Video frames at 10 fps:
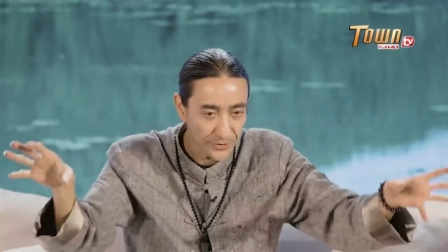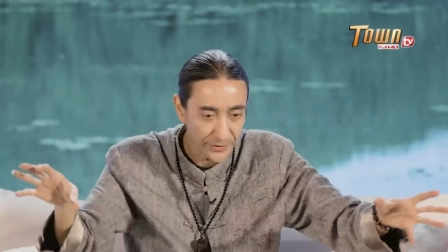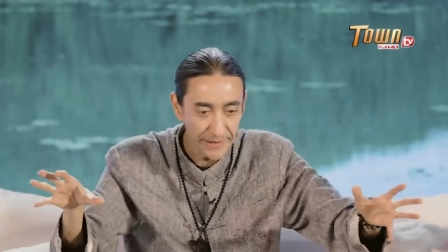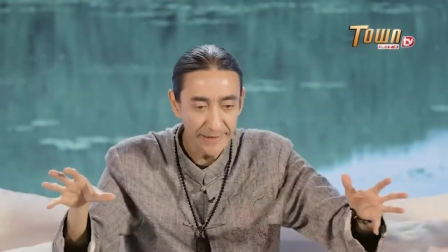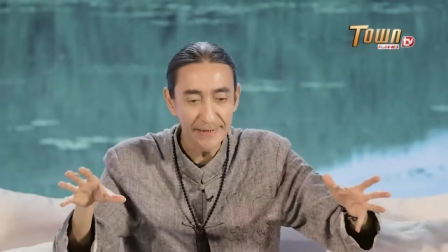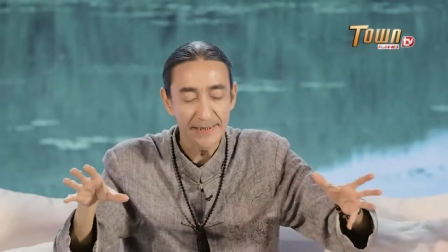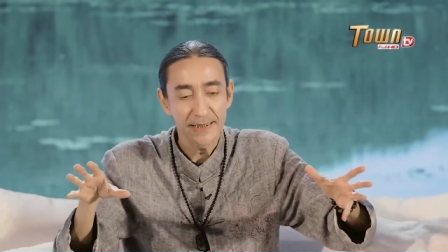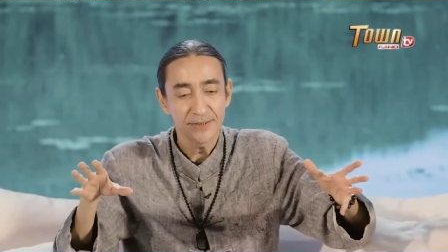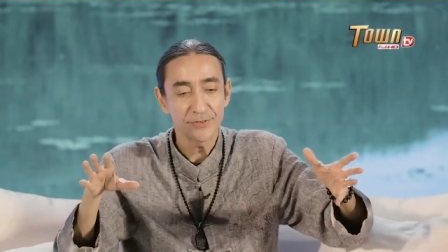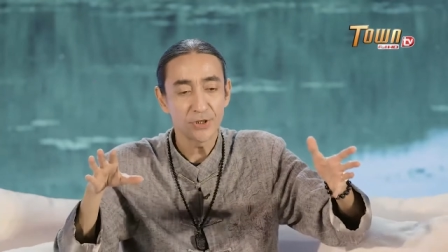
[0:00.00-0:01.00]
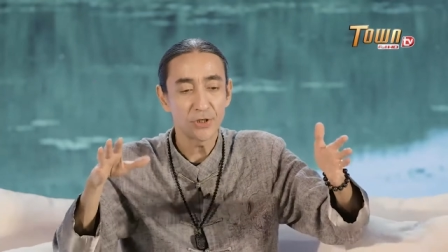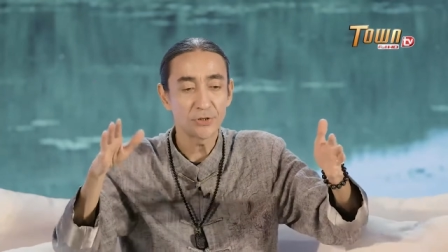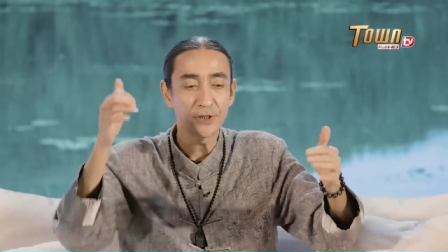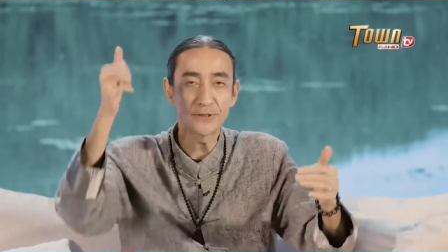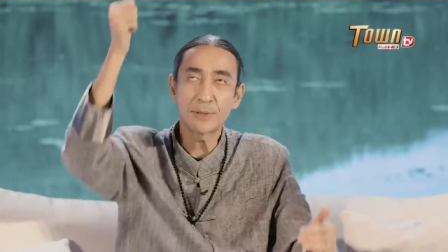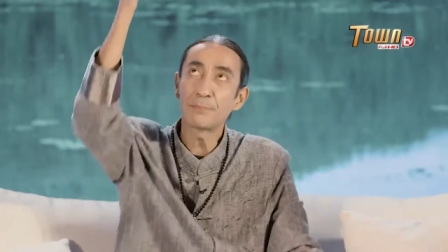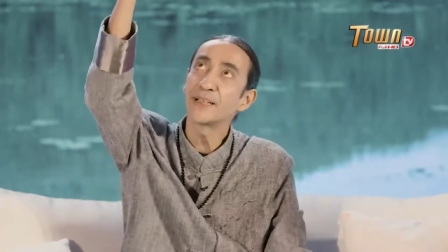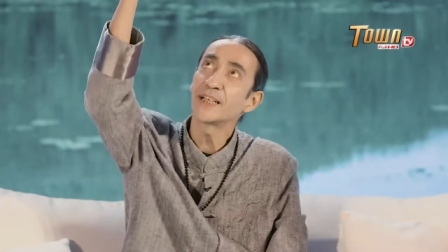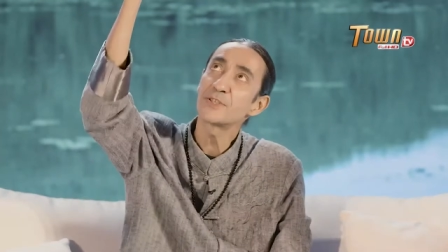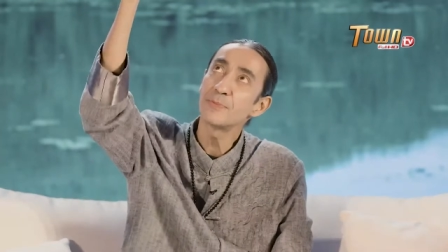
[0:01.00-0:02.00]
sorry. So the top
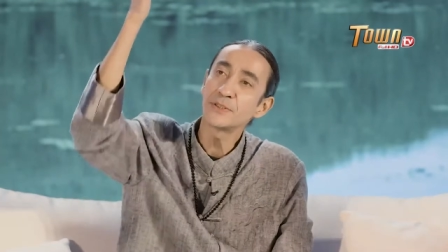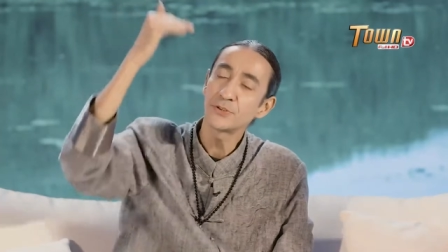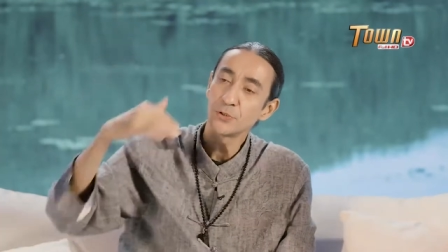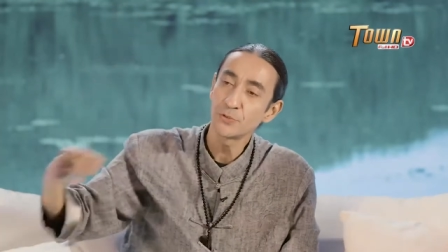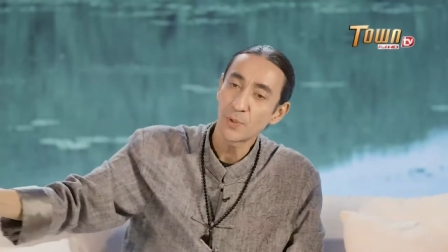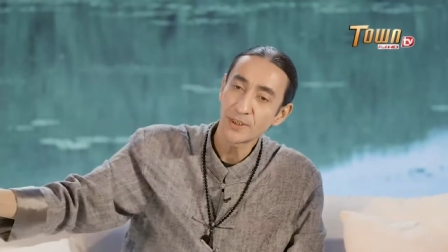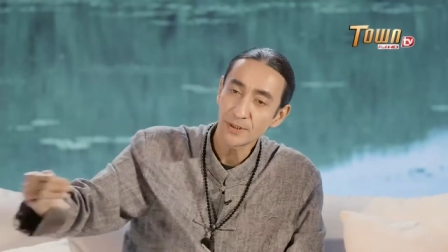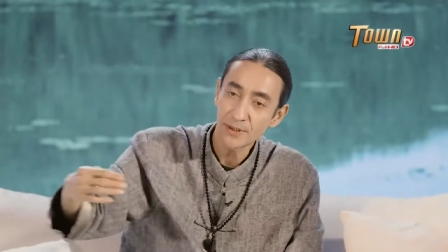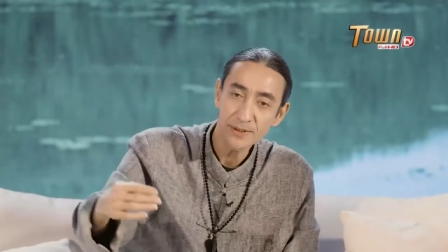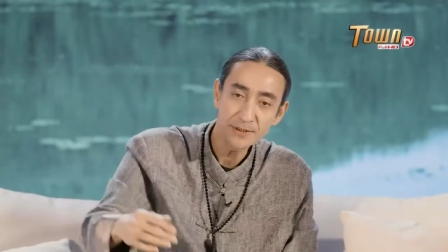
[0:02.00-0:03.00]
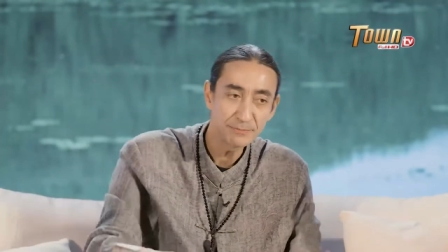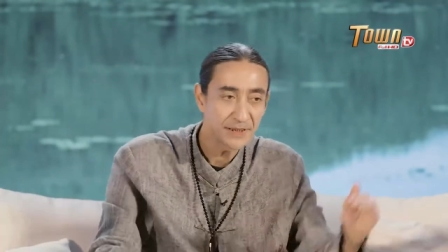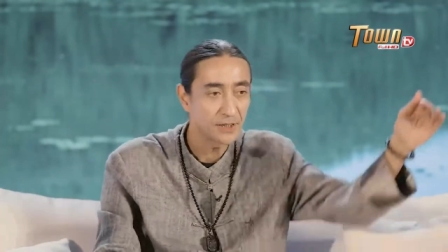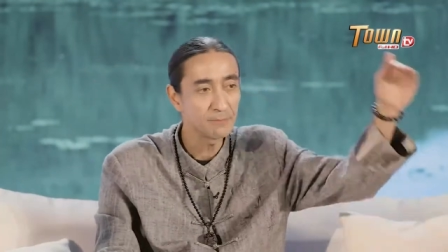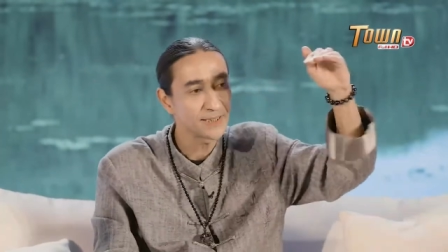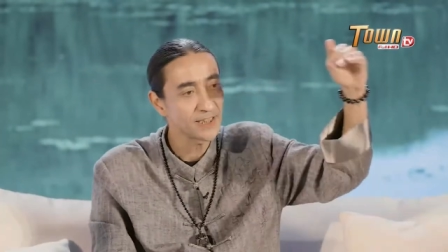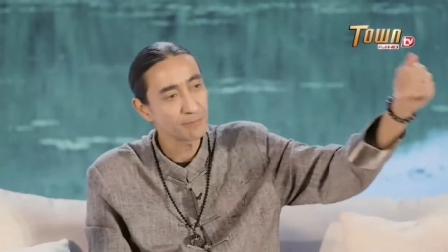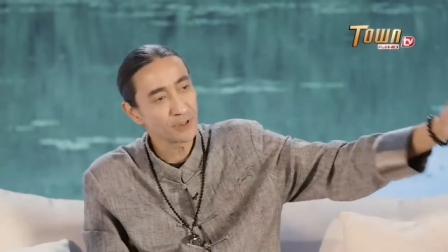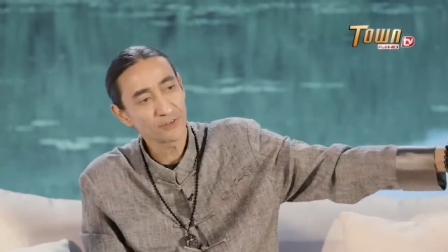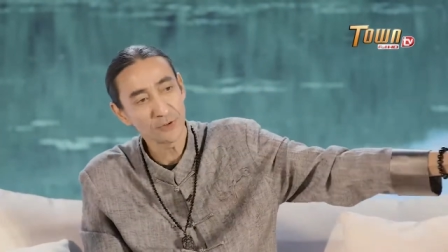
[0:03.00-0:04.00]
management use one door, middle
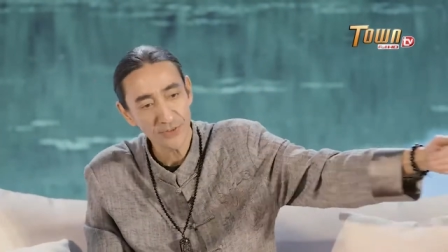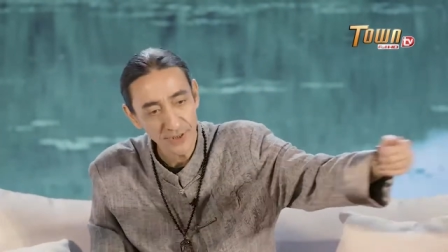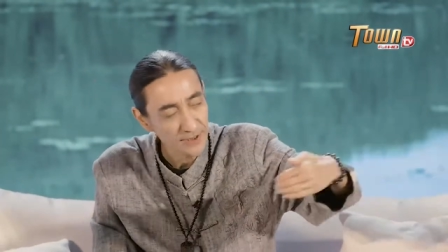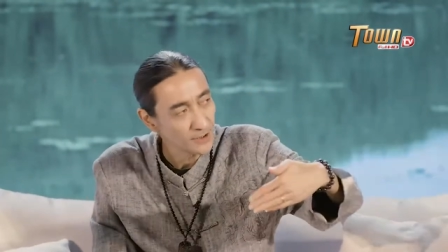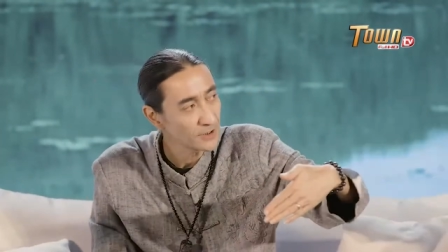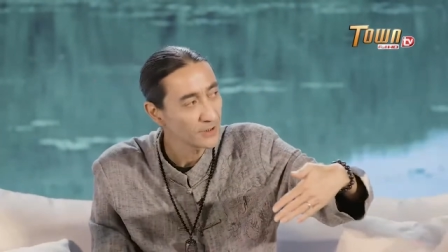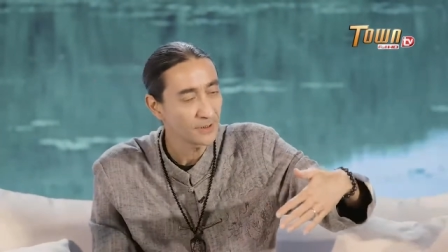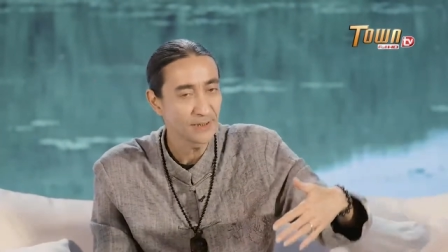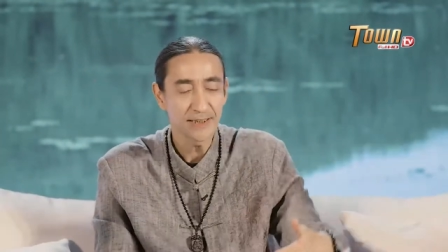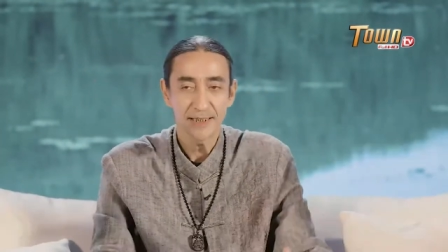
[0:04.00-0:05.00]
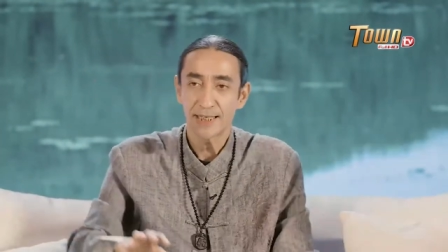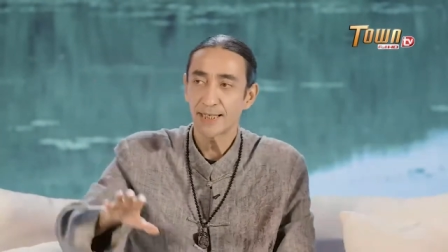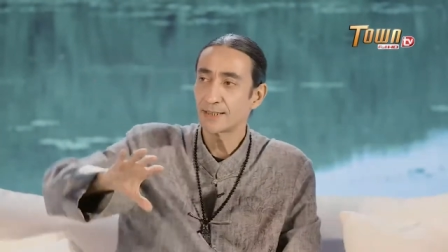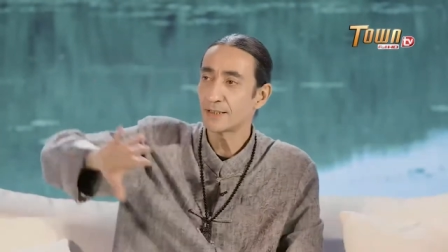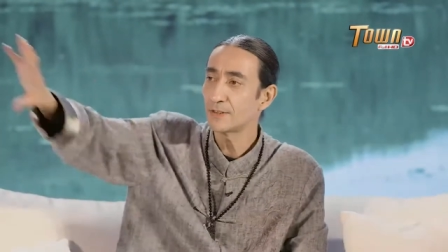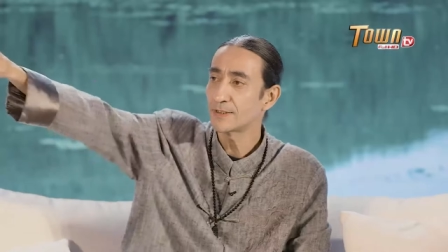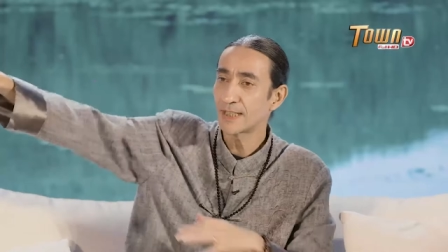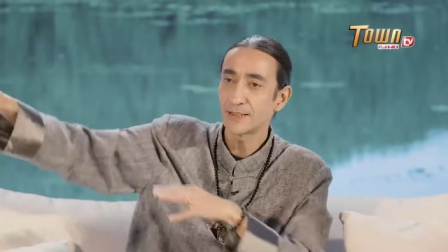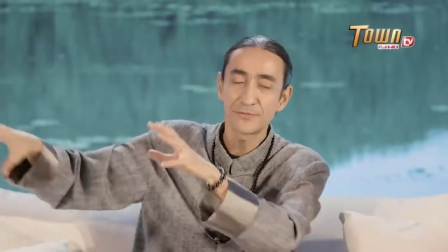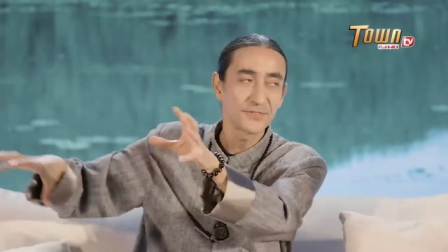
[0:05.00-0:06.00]
management use another door, and all
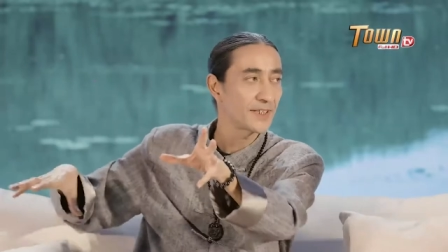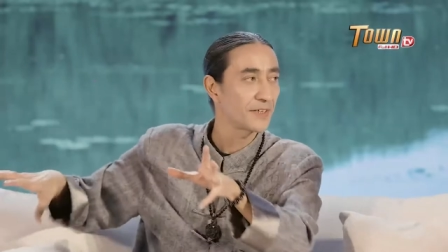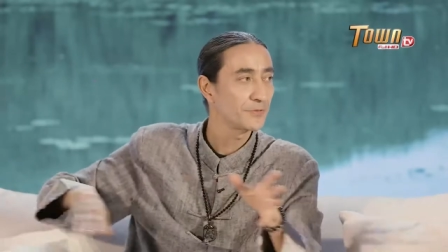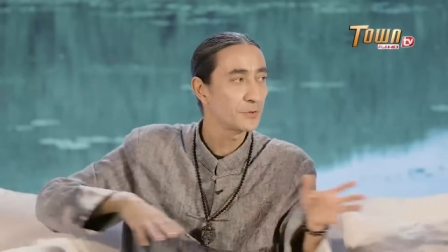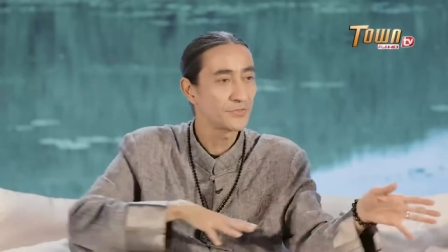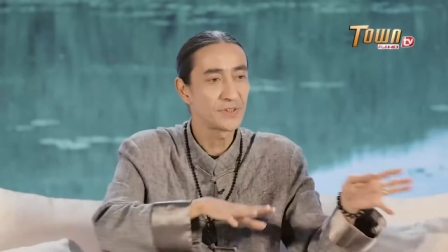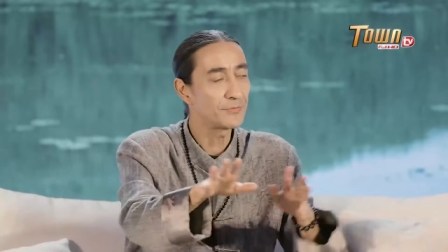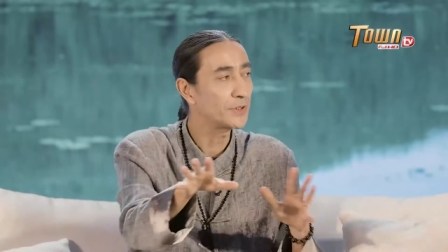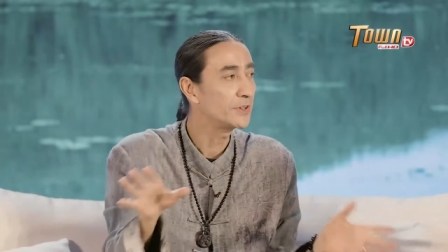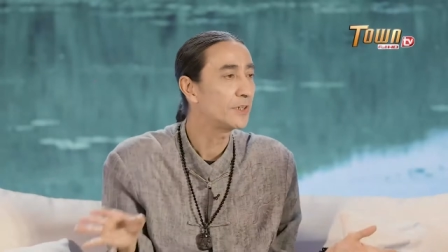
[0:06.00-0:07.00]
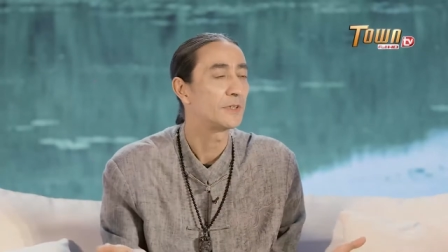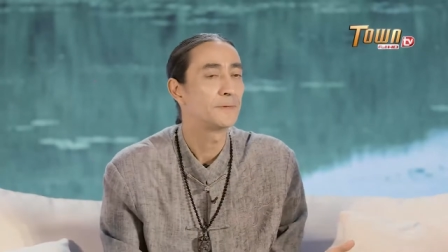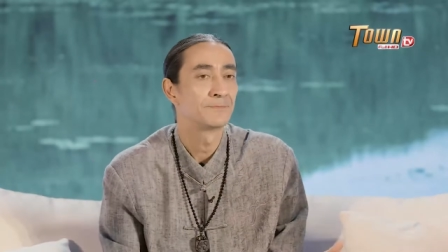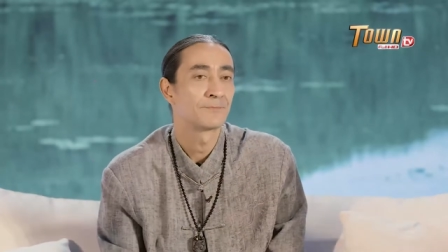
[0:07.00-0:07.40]
kind of staff use different door.